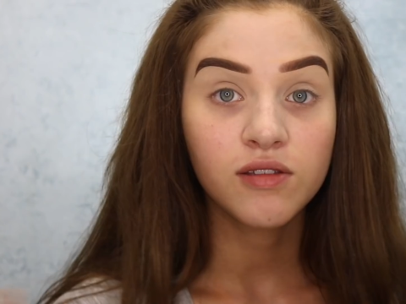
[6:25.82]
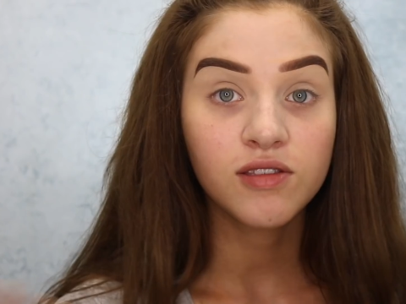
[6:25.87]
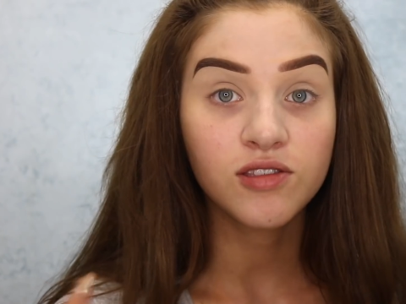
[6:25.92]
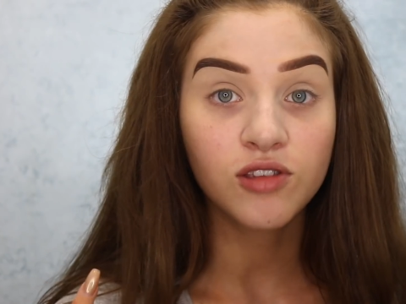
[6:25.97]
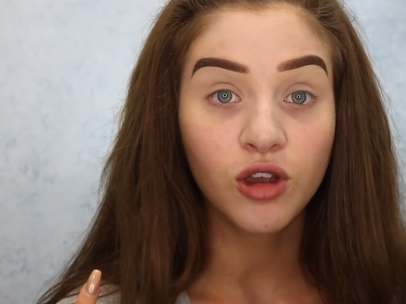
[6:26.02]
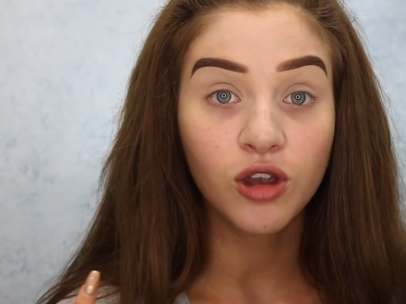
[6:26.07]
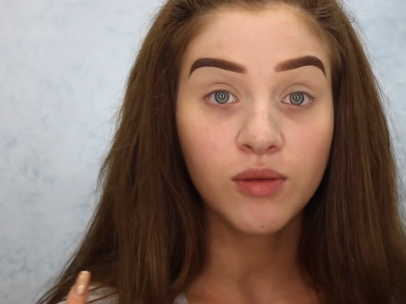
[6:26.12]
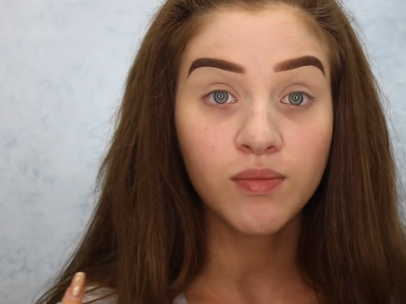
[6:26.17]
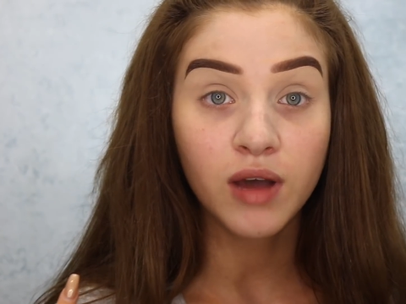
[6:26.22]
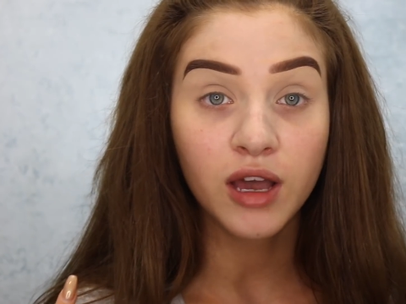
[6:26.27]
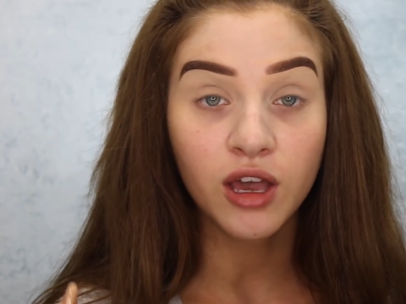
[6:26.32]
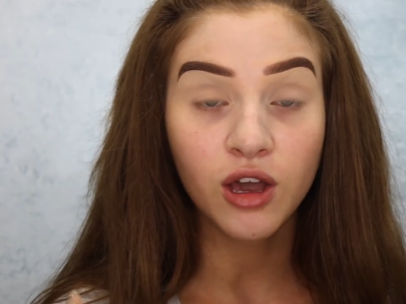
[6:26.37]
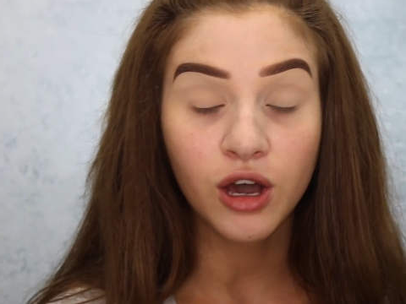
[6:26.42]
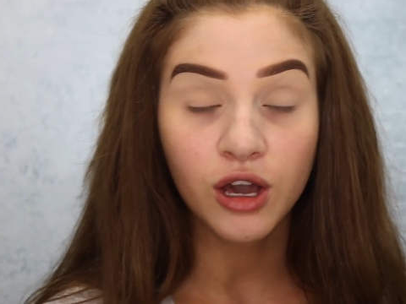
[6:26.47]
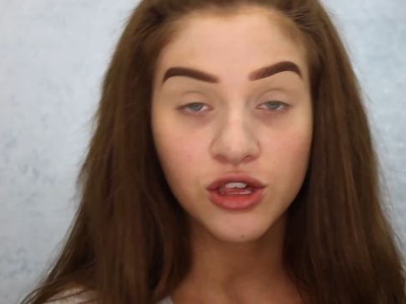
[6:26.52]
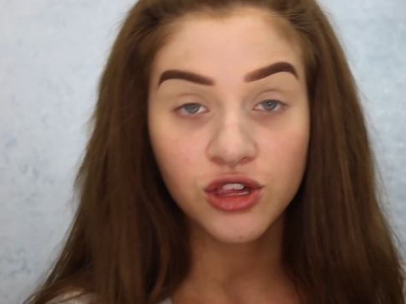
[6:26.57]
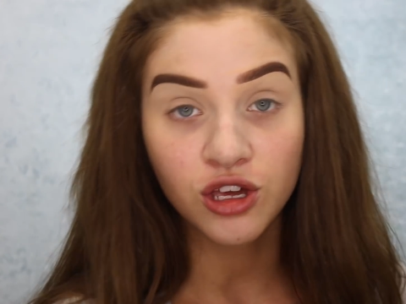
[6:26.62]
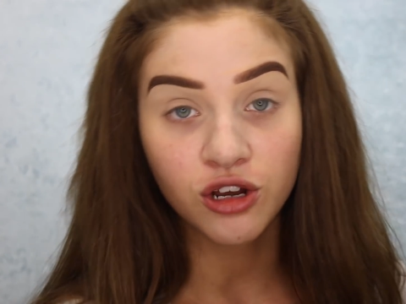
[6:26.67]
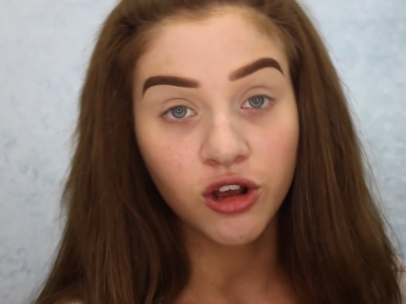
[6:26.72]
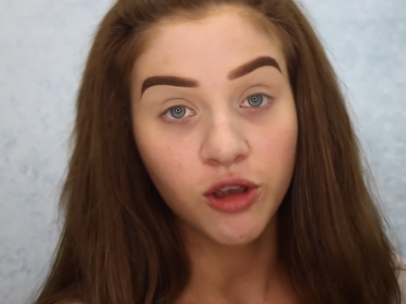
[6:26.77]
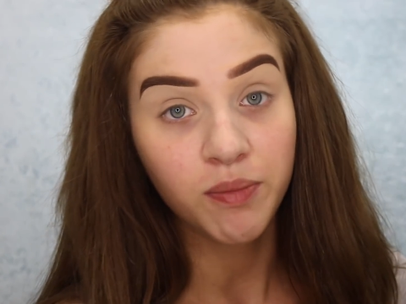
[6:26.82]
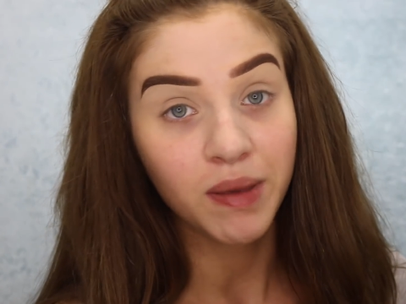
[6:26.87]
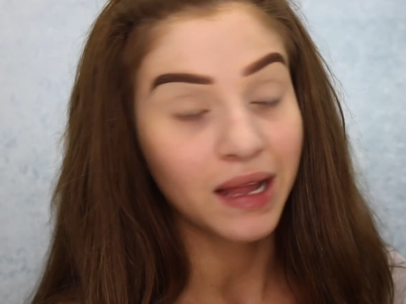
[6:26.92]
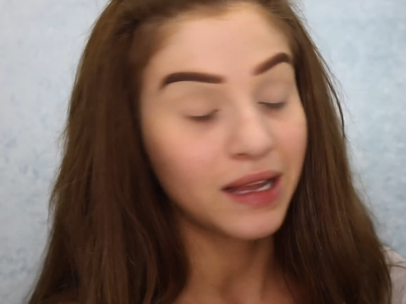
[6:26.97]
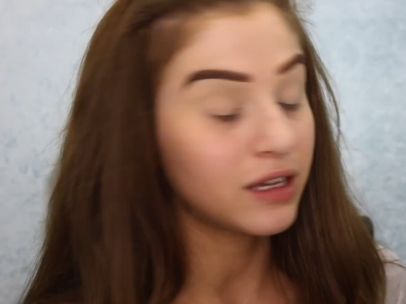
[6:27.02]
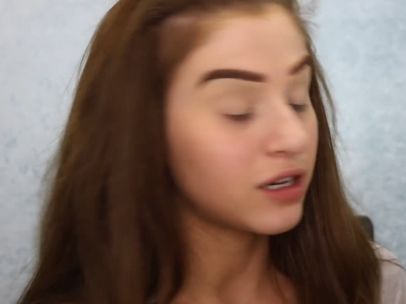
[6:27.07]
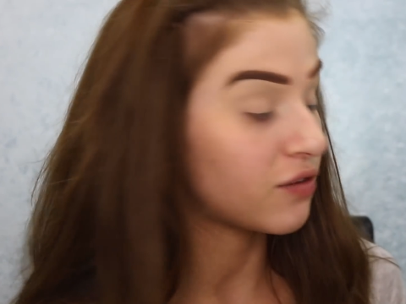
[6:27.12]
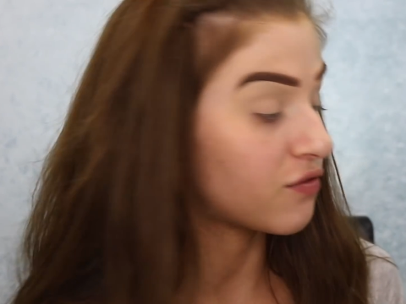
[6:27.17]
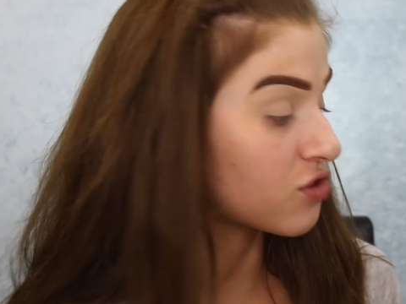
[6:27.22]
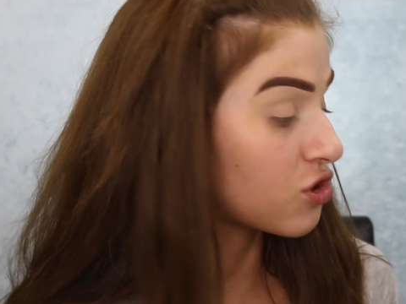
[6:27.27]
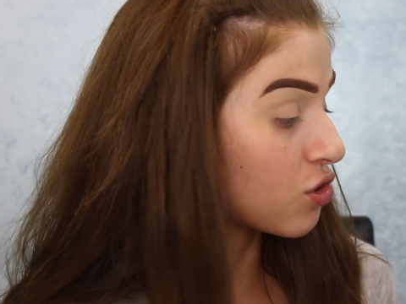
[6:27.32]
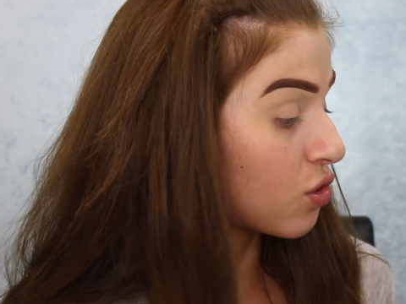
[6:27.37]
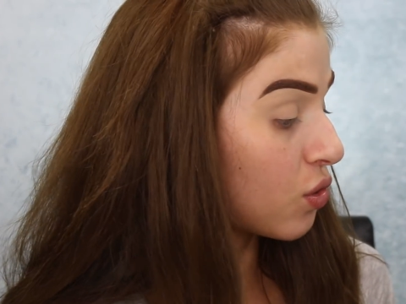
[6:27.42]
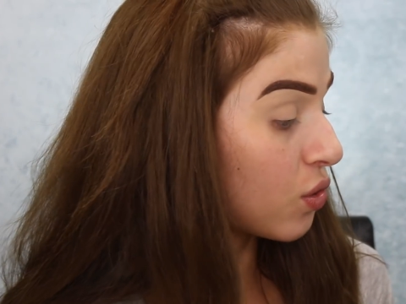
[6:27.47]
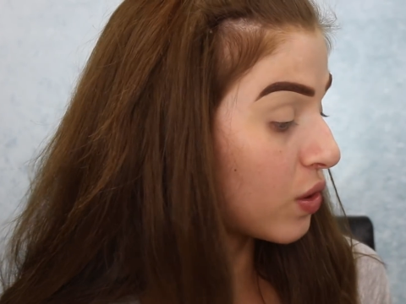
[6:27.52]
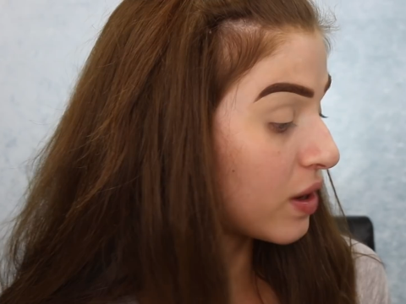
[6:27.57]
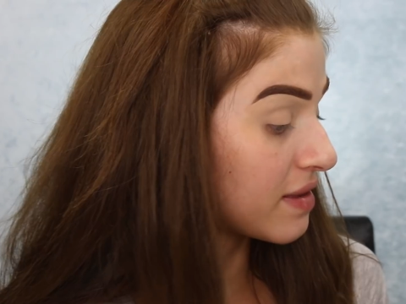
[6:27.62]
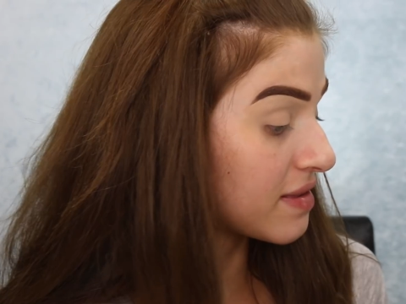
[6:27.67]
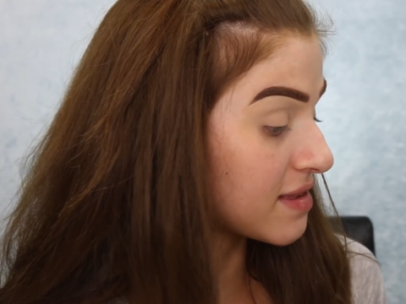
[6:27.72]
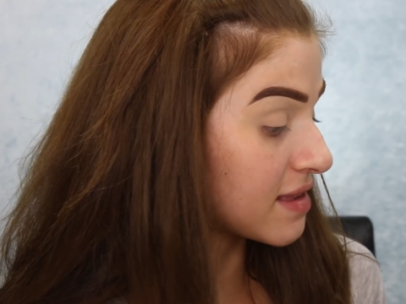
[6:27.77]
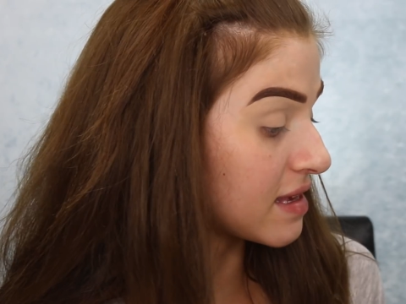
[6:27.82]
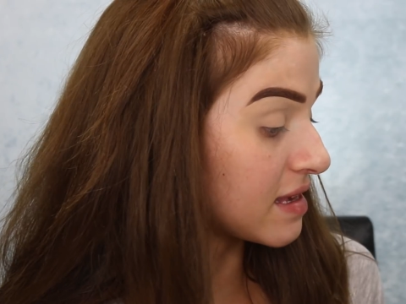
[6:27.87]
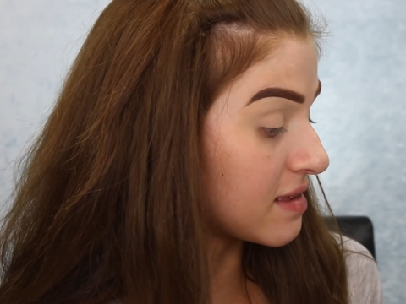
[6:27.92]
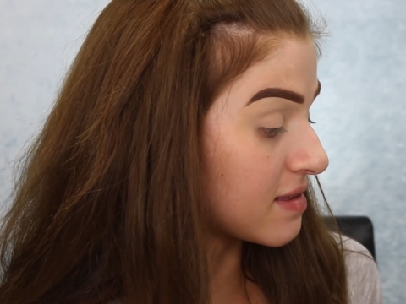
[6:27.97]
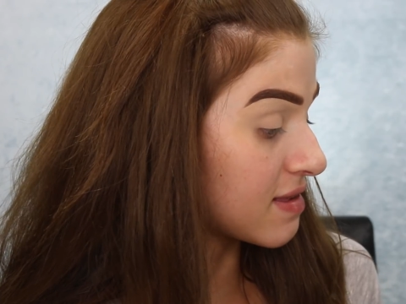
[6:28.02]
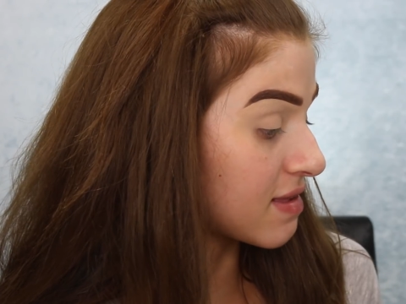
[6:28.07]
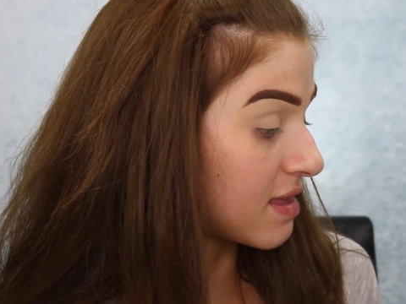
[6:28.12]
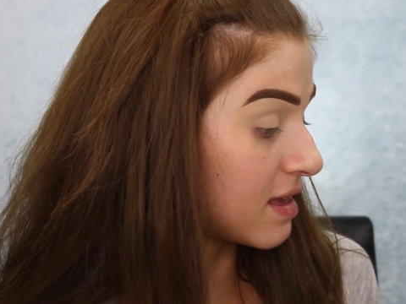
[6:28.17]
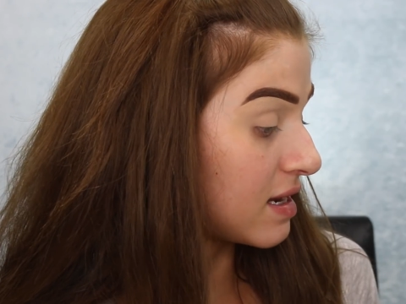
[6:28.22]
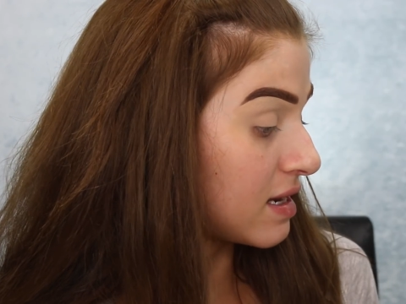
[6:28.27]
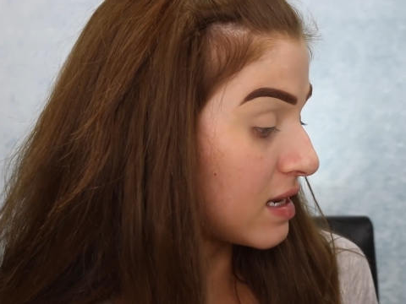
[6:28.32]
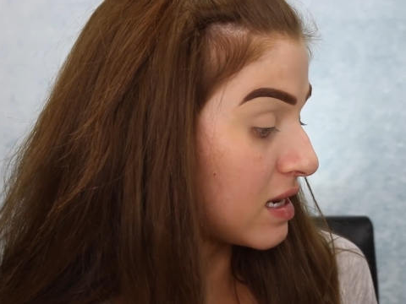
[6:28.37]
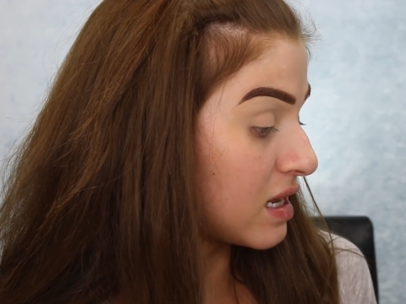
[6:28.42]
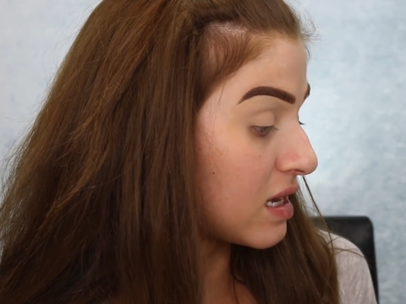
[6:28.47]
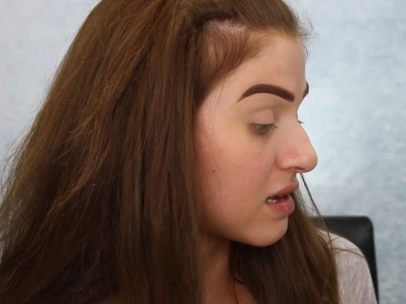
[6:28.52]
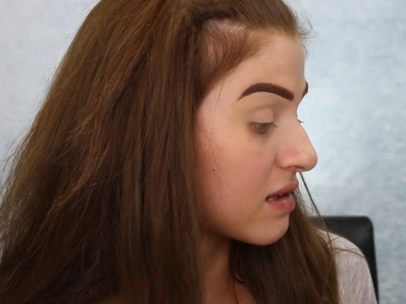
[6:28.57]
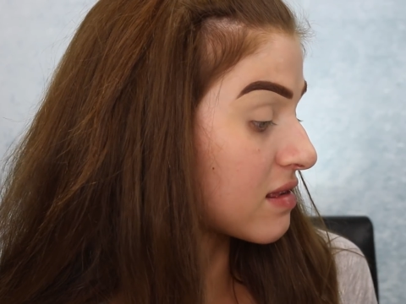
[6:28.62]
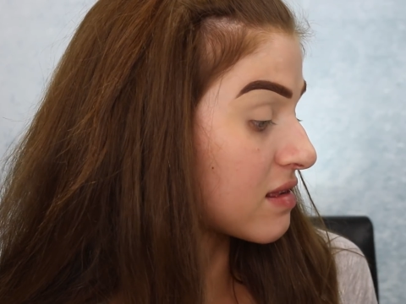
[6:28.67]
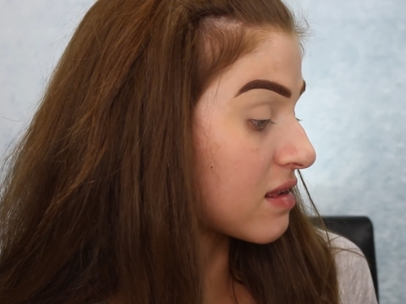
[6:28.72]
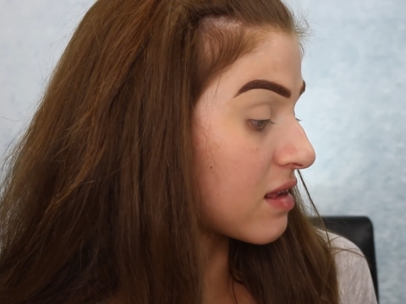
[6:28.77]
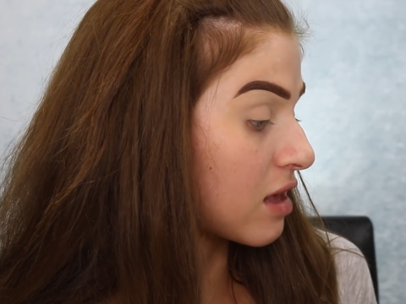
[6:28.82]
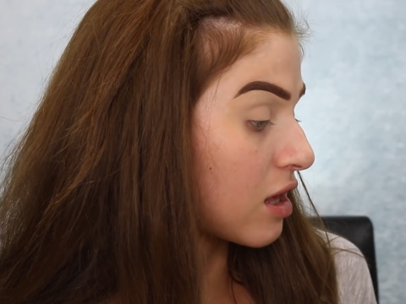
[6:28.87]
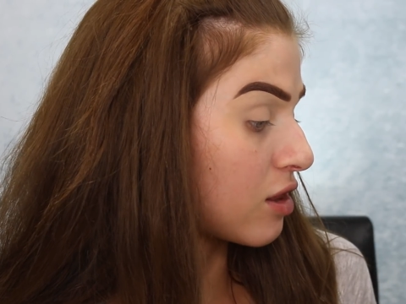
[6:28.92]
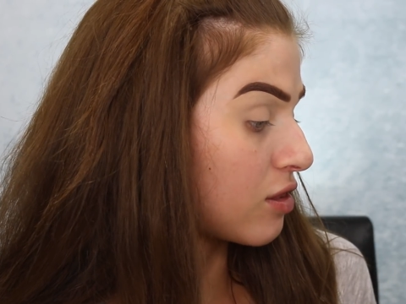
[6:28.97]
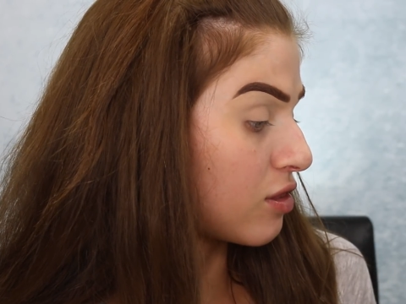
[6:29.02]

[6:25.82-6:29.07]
So my eyeshadow palette of choice is the NYX